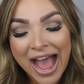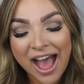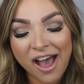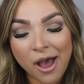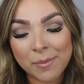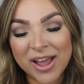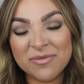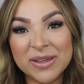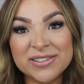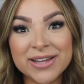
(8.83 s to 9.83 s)
I've
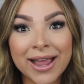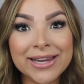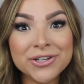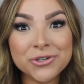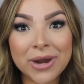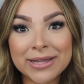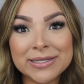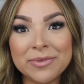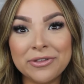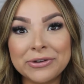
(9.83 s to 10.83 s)
been dying to try
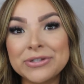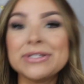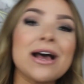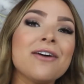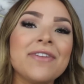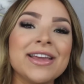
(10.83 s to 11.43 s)
some of their stuff,